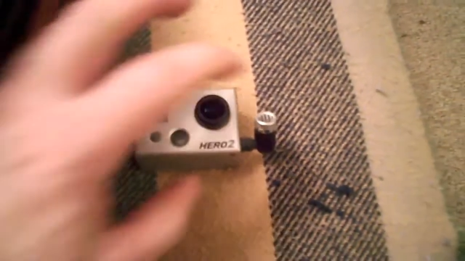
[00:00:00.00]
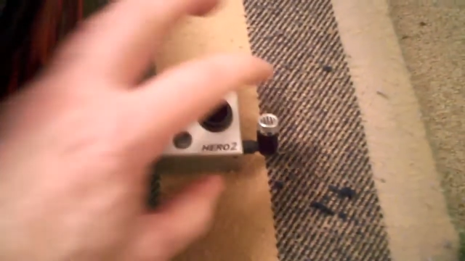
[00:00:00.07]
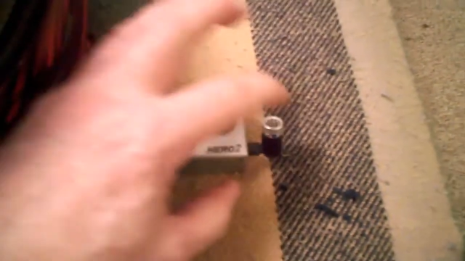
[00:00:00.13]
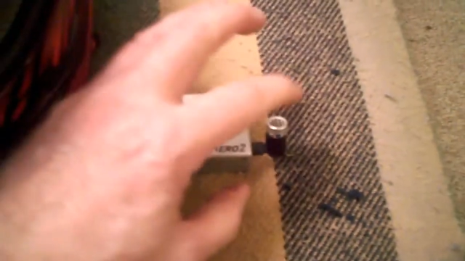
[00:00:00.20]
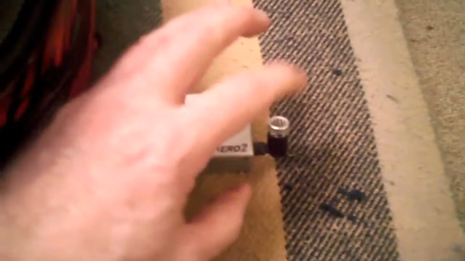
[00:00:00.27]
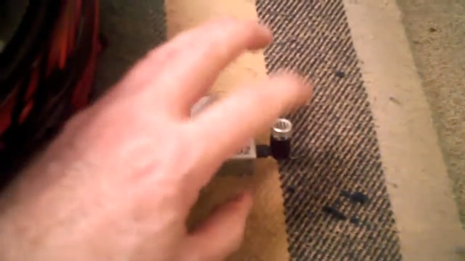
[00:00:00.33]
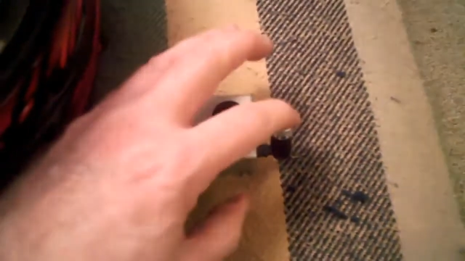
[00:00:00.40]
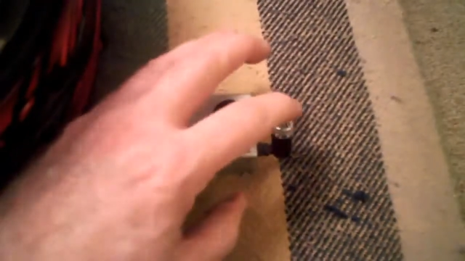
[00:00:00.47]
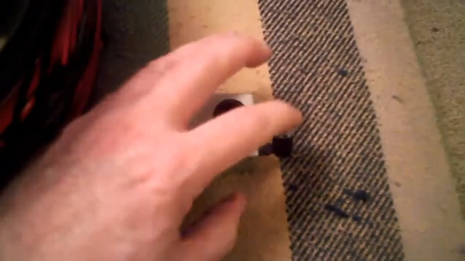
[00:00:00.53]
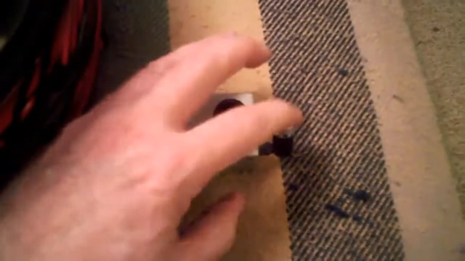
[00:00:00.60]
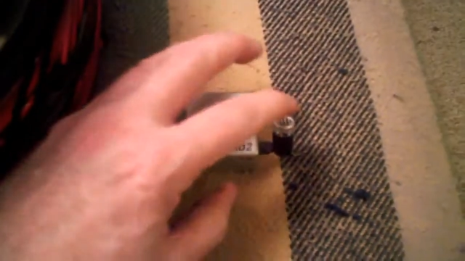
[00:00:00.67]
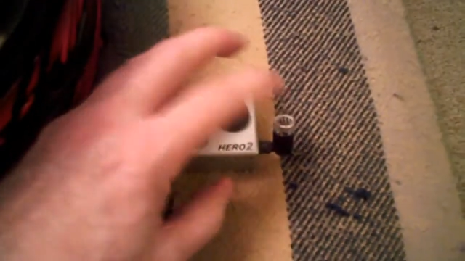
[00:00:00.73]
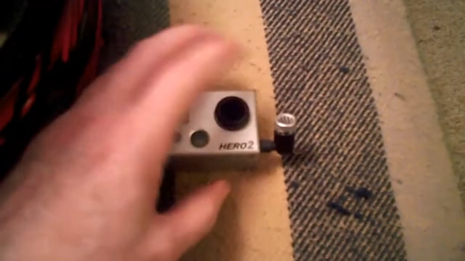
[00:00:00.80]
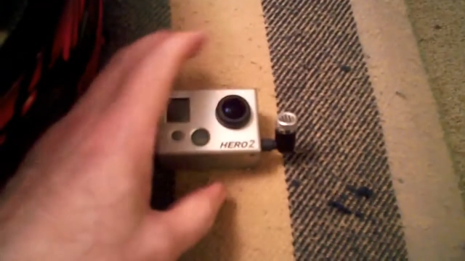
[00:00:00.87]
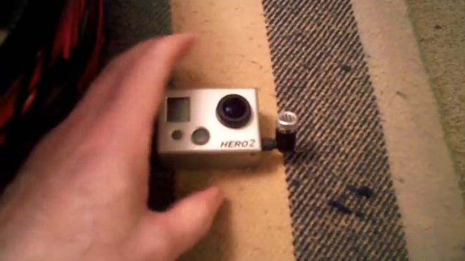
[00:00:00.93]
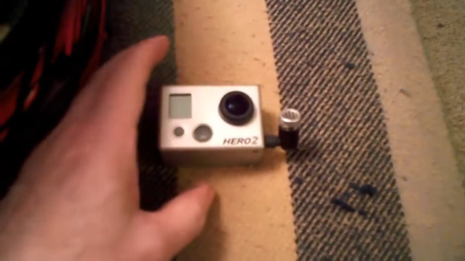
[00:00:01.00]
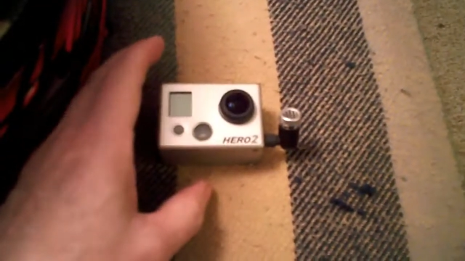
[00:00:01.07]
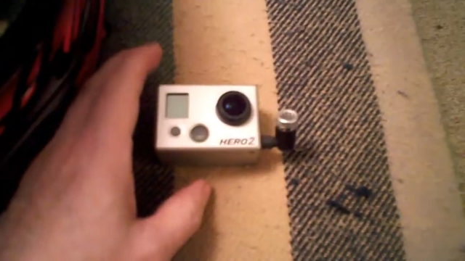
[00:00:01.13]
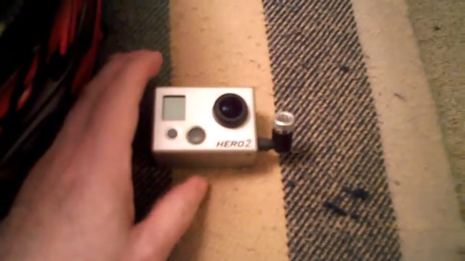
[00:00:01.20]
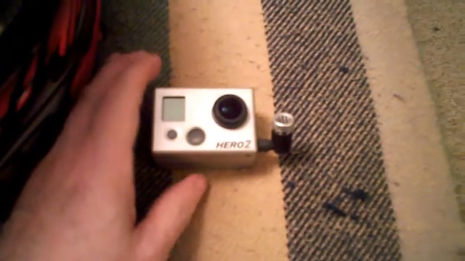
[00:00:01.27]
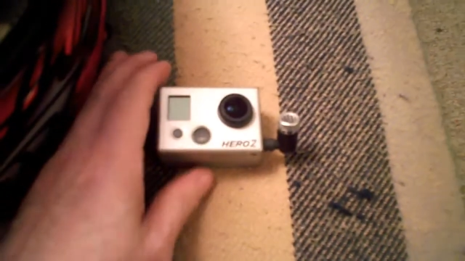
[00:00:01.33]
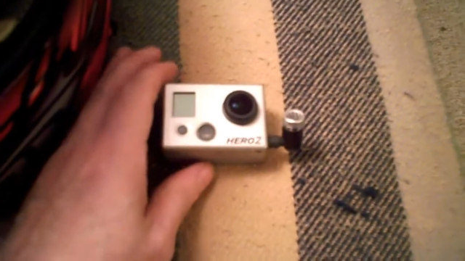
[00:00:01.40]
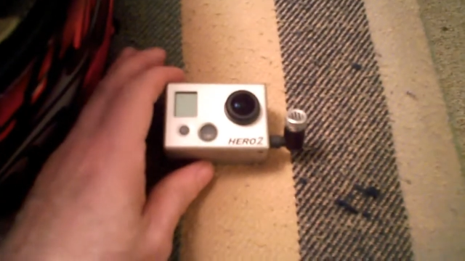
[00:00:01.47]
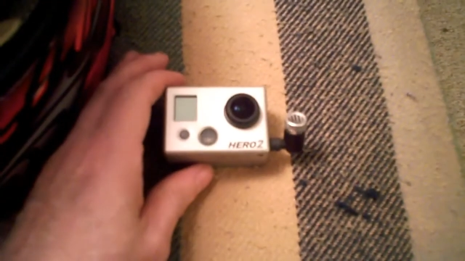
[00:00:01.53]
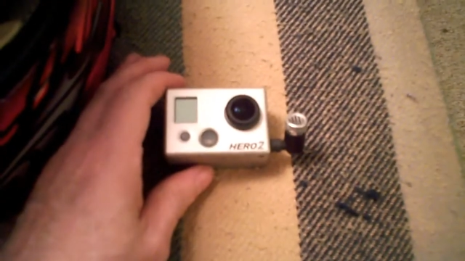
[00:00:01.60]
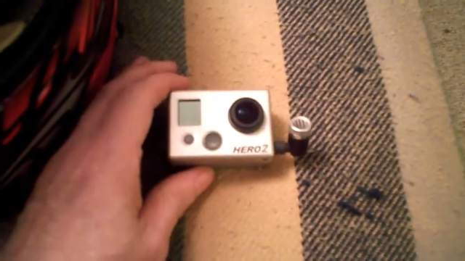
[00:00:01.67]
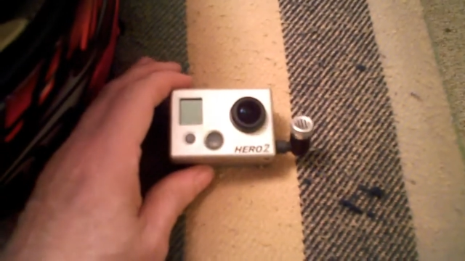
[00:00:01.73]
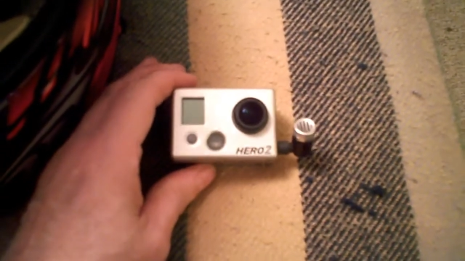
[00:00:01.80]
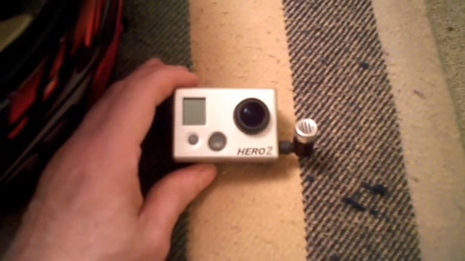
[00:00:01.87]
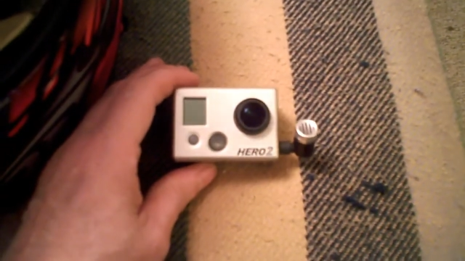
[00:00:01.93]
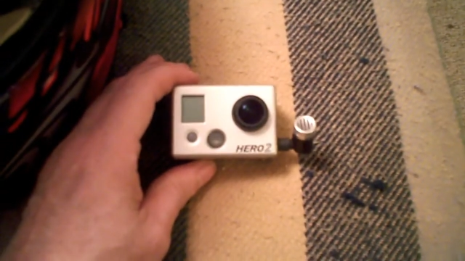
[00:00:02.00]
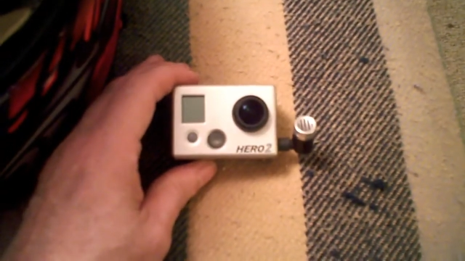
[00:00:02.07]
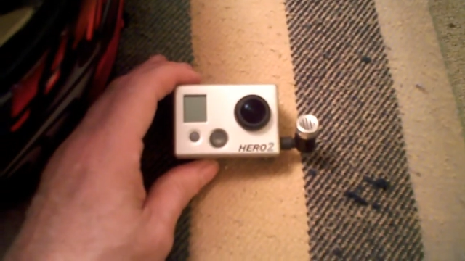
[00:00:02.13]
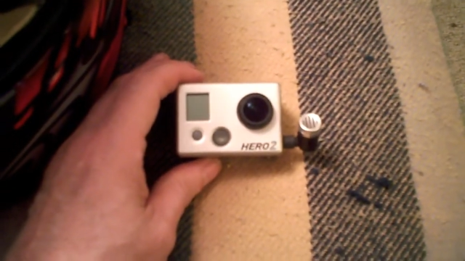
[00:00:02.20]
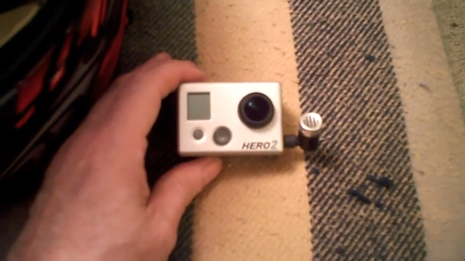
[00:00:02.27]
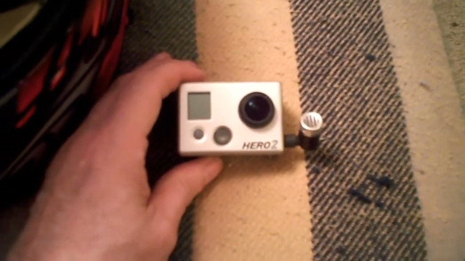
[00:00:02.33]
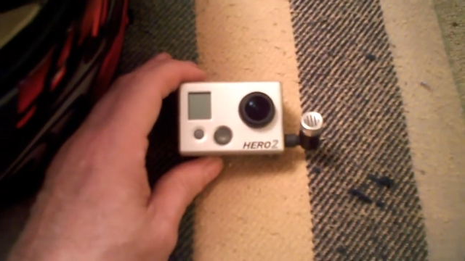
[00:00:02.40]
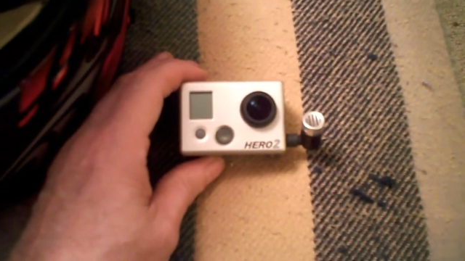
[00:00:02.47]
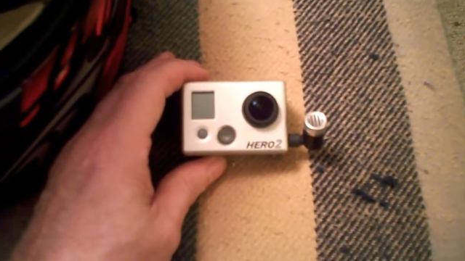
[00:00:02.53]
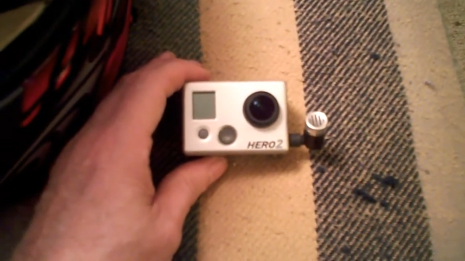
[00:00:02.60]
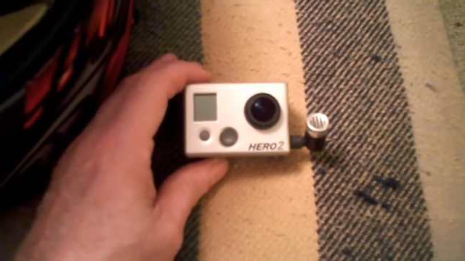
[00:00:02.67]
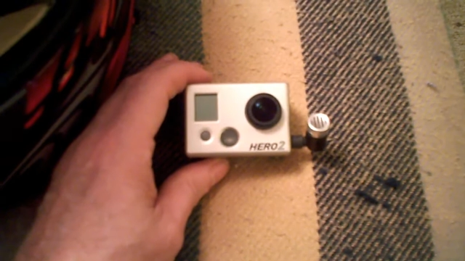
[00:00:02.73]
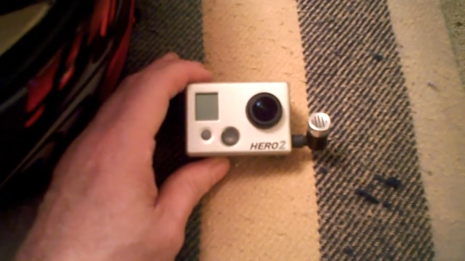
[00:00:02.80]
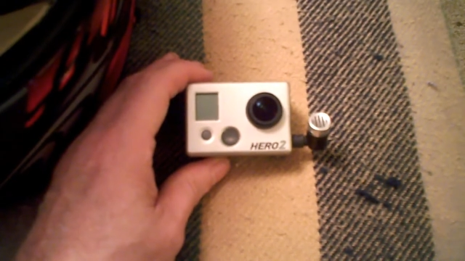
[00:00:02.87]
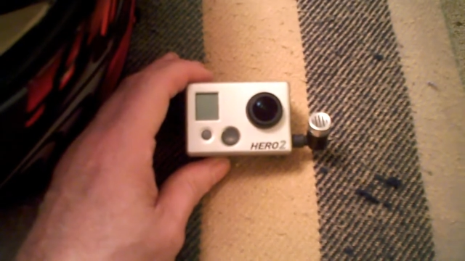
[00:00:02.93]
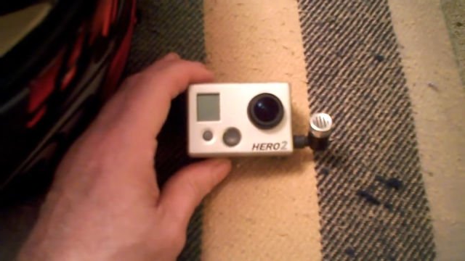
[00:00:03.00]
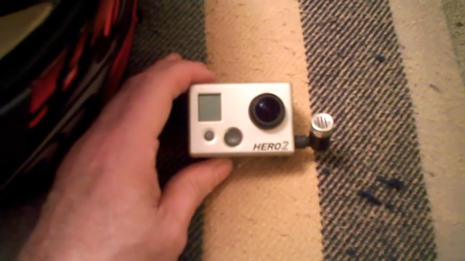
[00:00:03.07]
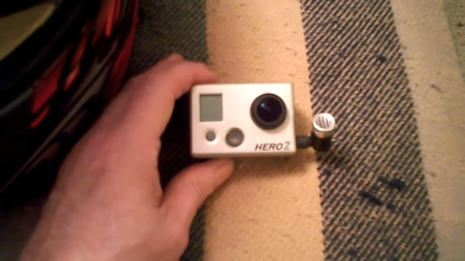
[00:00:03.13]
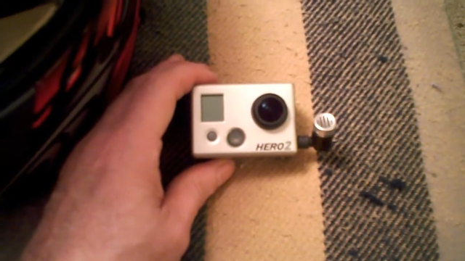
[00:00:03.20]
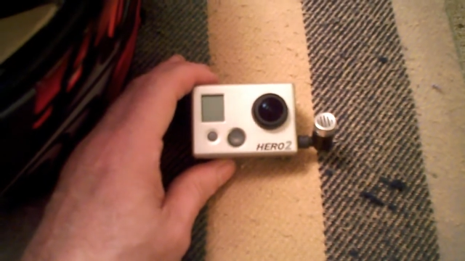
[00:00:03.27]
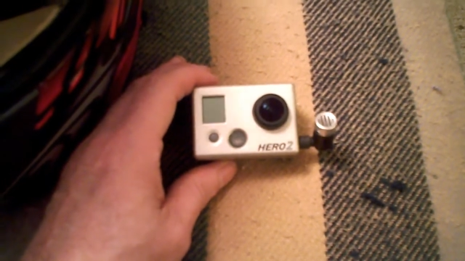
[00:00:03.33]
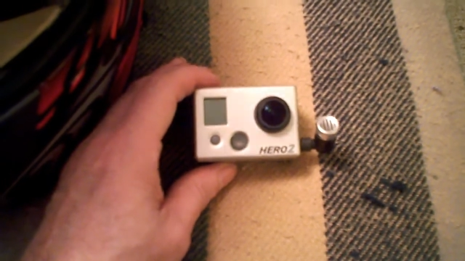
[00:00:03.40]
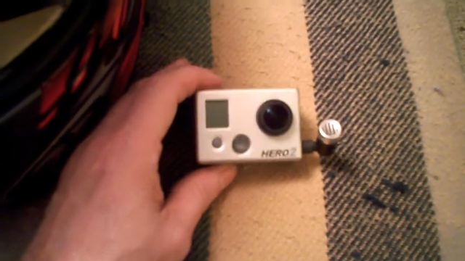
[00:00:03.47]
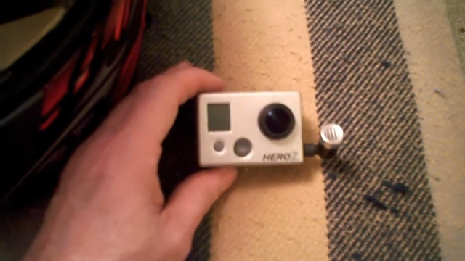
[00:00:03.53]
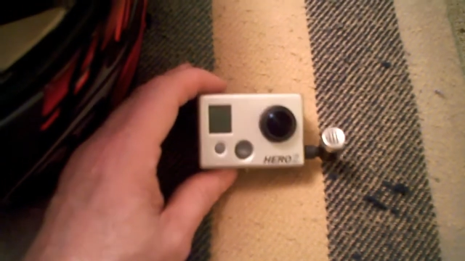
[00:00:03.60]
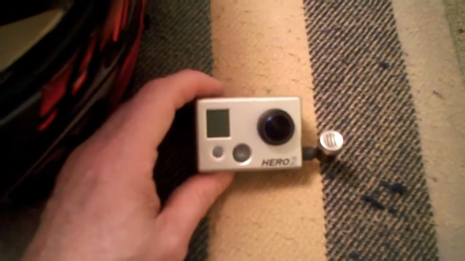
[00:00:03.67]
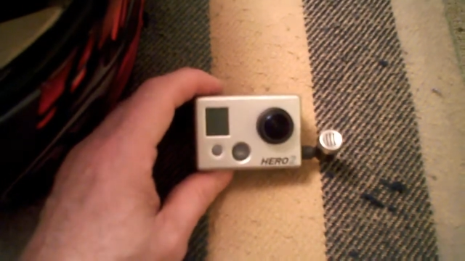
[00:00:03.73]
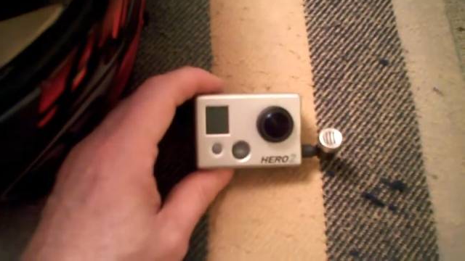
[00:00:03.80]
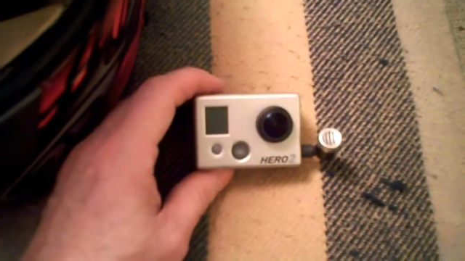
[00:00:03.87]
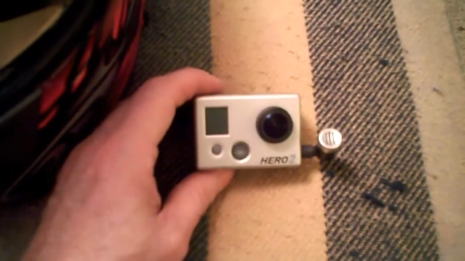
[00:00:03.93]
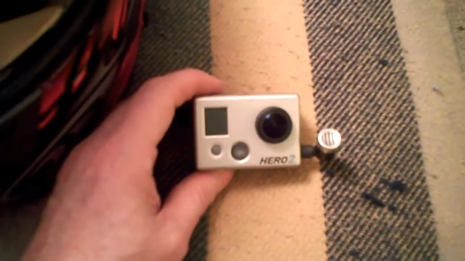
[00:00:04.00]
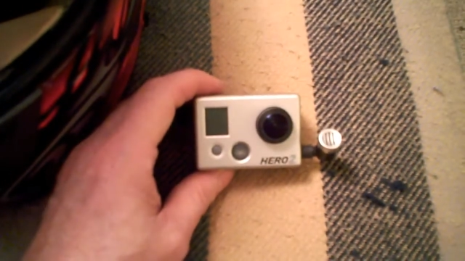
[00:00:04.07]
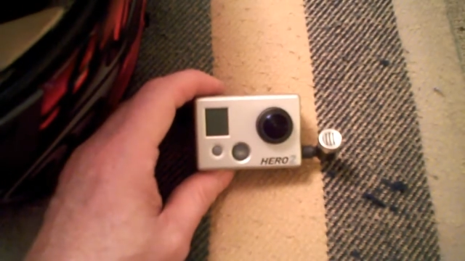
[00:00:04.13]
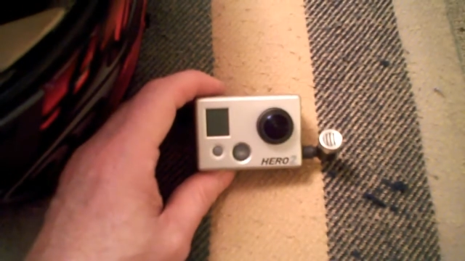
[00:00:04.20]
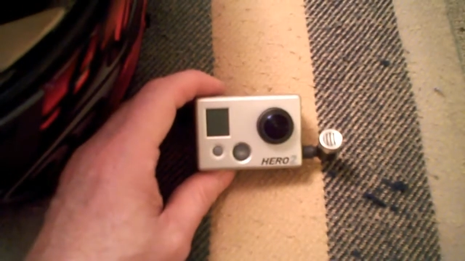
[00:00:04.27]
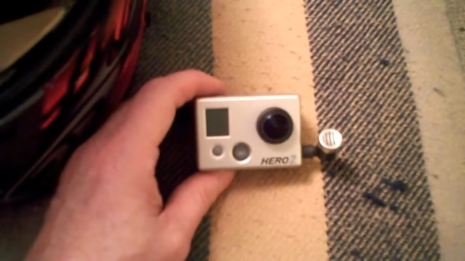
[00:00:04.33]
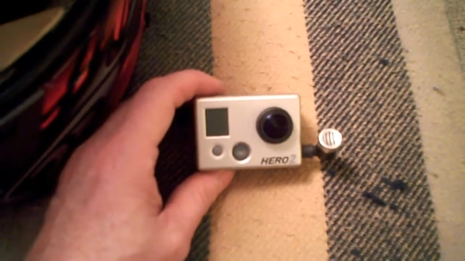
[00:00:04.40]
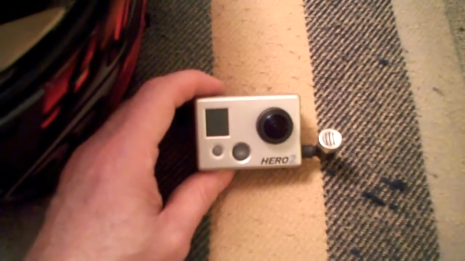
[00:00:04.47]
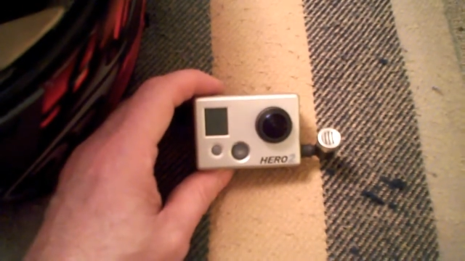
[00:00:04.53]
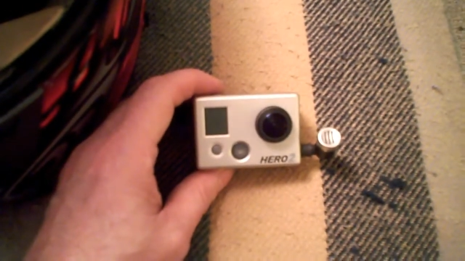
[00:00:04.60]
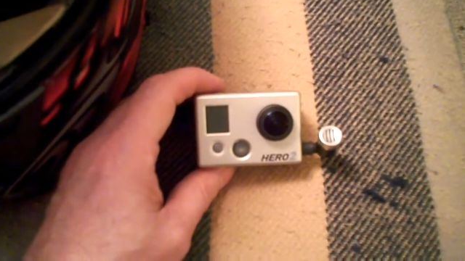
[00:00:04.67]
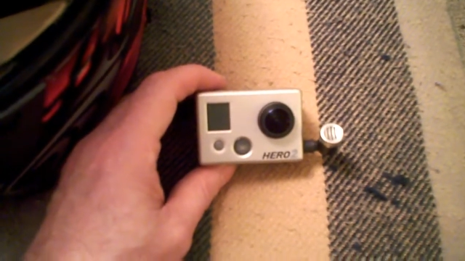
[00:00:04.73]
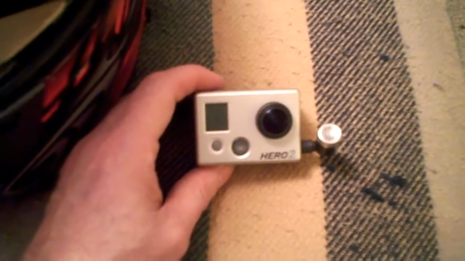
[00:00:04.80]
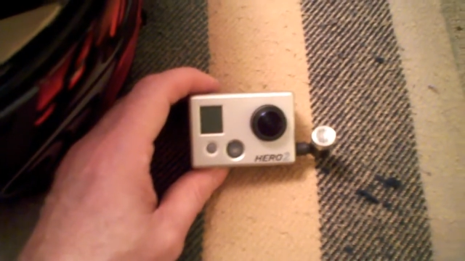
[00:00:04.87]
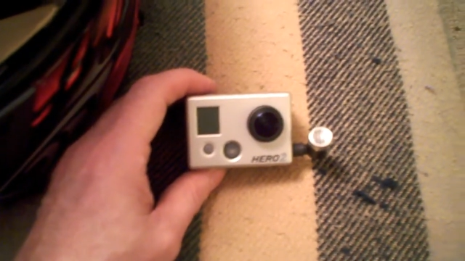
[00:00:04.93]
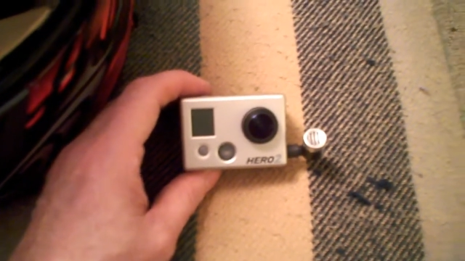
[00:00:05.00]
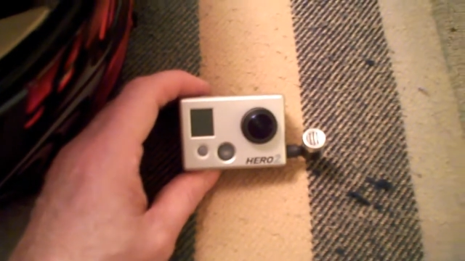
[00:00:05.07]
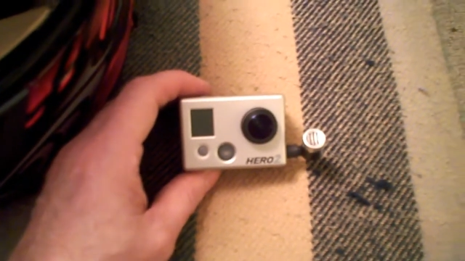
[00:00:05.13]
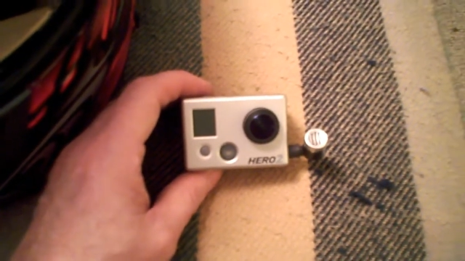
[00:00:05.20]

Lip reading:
Nobody's mouth can be seen.